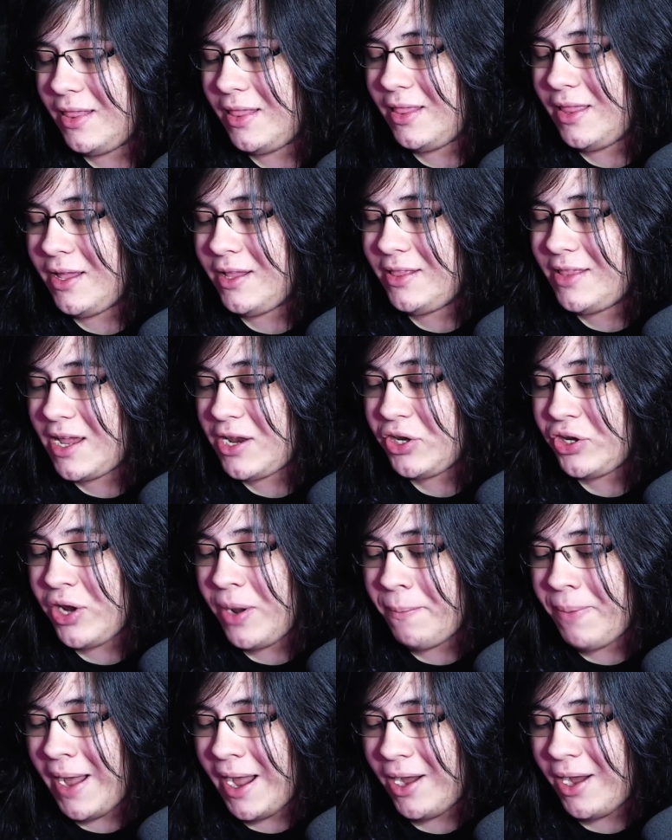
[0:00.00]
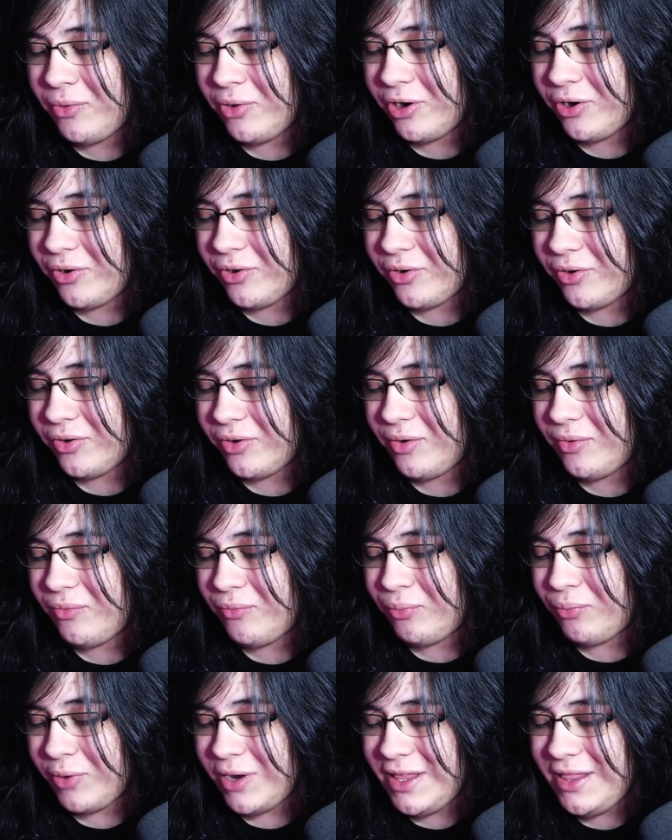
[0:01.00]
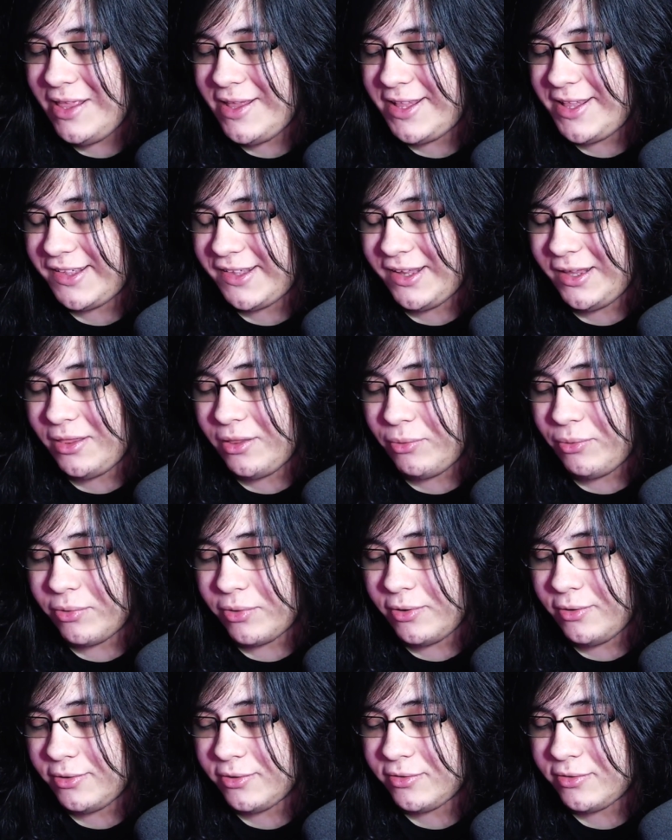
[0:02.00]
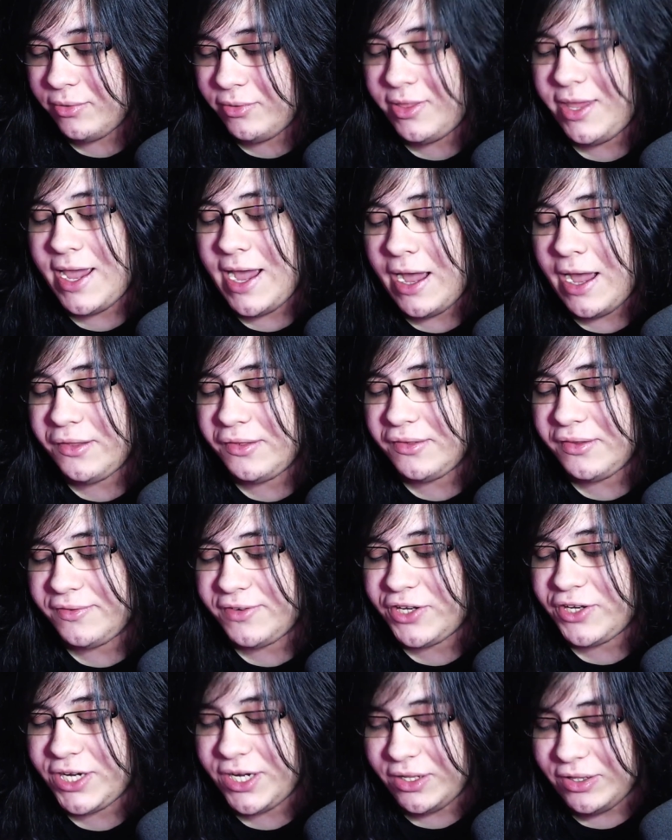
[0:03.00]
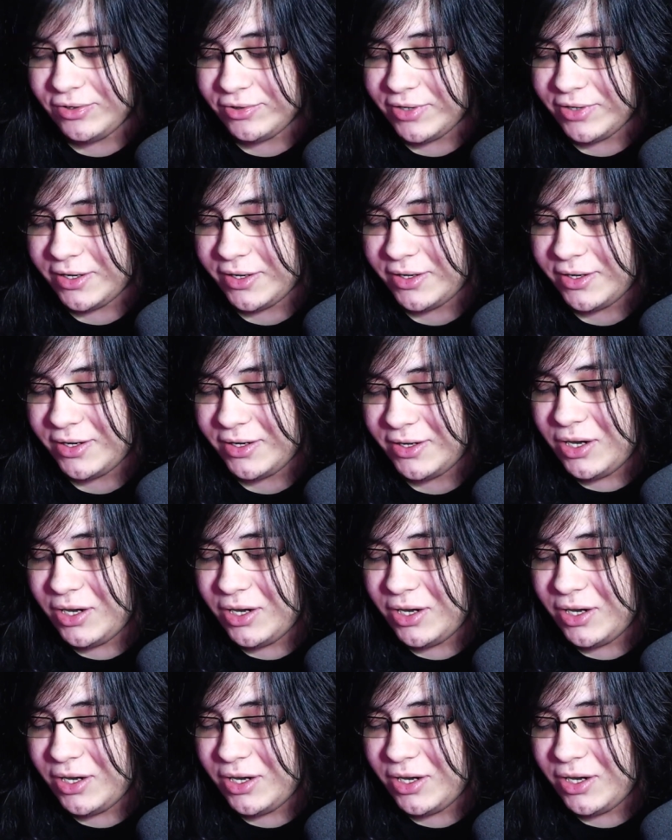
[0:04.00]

Like, Denji and Power really see the world through the eyes of children